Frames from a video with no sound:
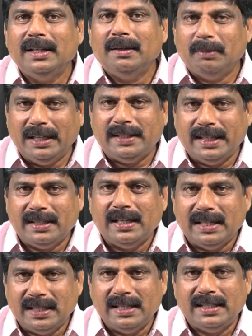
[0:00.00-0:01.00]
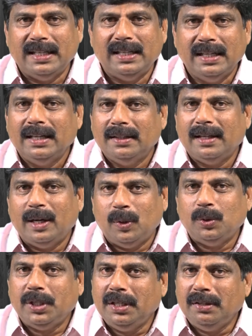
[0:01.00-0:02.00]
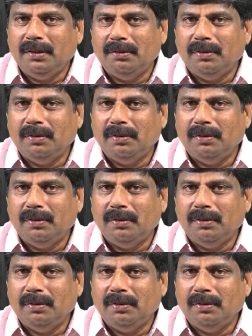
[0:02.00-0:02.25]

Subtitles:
But as I said, there are 2-3